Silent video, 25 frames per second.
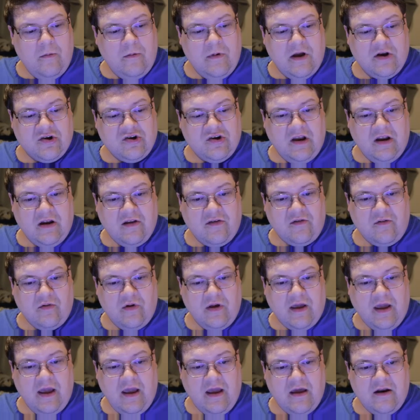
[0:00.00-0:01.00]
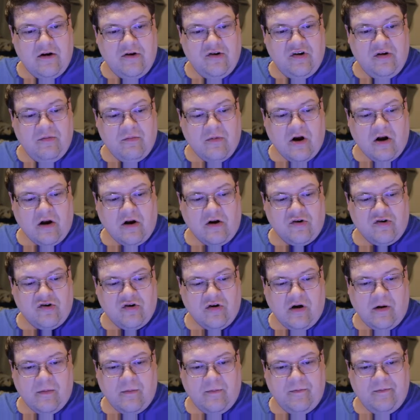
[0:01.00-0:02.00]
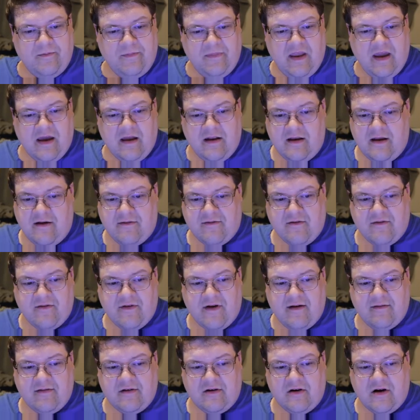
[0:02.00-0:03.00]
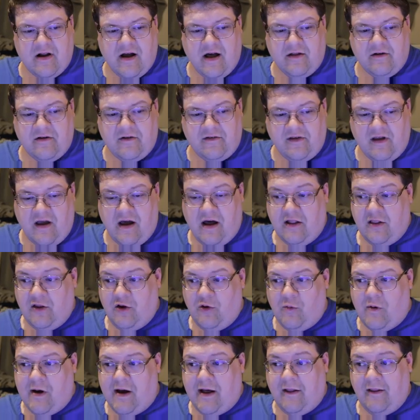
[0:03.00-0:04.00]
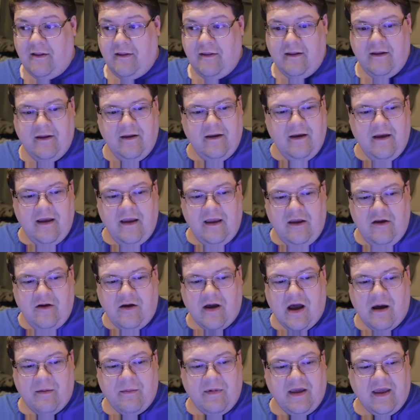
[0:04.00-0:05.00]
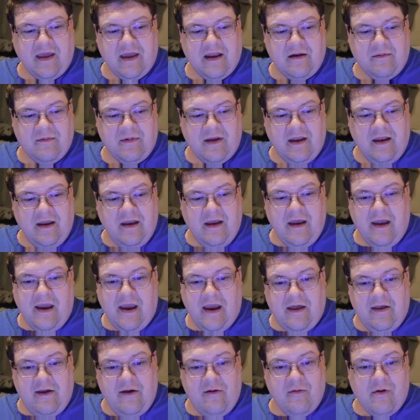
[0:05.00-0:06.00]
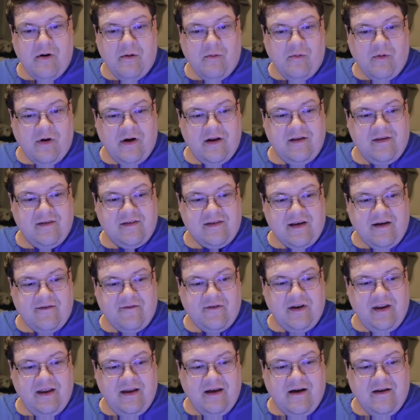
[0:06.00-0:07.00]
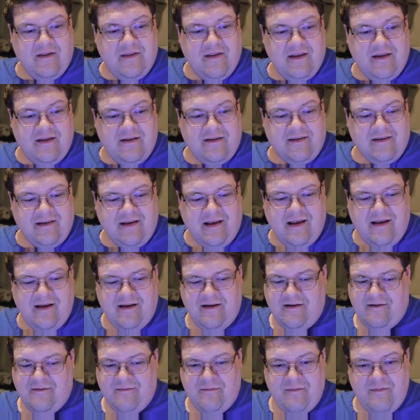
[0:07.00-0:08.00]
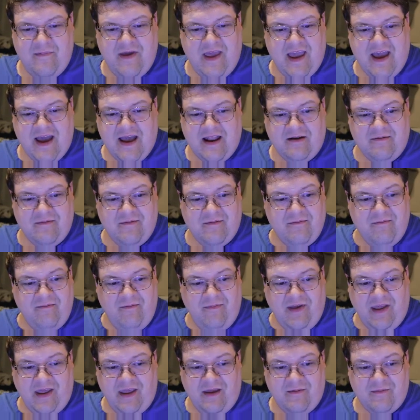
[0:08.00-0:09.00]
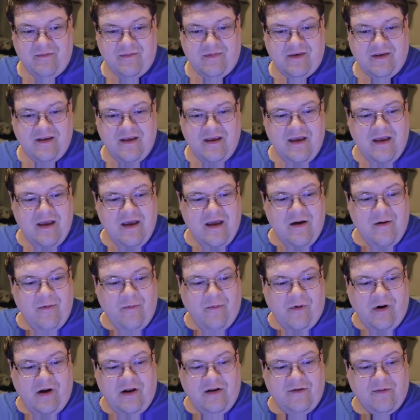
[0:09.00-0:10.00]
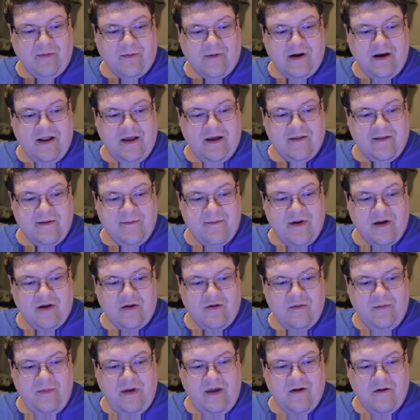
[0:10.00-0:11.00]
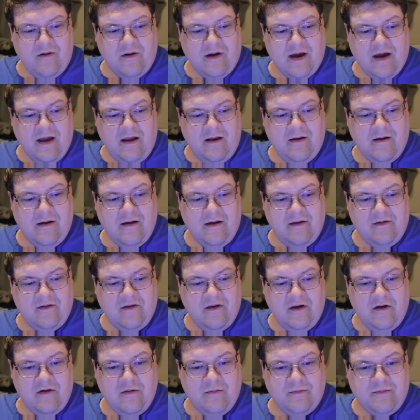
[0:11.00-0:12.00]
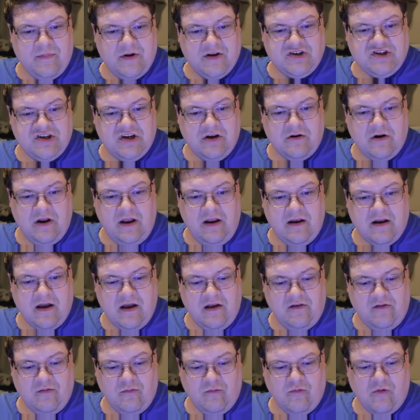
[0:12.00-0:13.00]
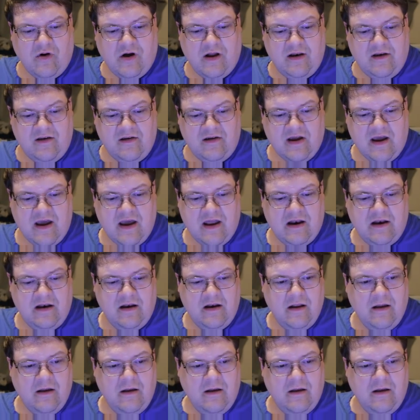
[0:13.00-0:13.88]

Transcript: We actually had a Stoichea energy marker show up. Yeah, not for $500. LOL. You gotta be kidding me. And you want 170 on this? Man, memes. 120 on the Megumi. Okay, I see you. Pachiri, nice 110.